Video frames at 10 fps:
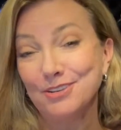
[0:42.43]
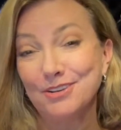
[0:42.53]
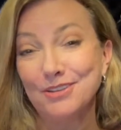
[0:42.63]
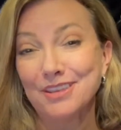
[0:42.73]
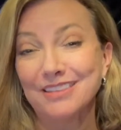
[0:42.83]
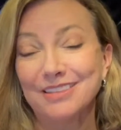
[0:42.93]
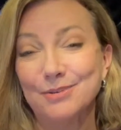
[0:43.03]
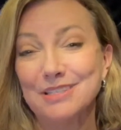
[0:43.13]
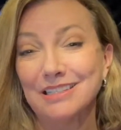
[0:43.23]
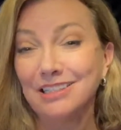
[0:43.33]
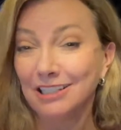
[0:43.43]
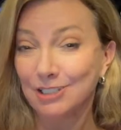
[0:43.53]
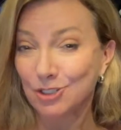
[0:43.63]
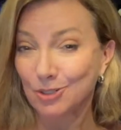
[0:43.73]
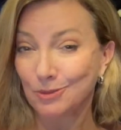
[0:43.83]
you know that there was a little
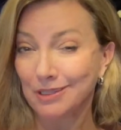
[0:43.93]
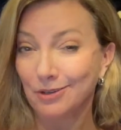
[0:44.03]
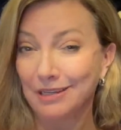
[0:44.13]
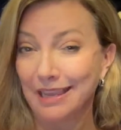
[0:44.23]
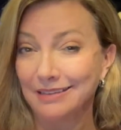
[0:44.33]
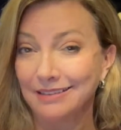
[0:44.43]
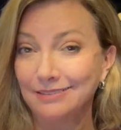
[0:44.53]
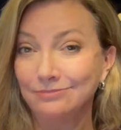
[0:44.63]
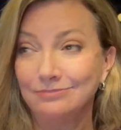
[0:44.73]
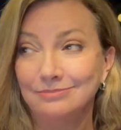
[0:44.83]
issue with Air Canada,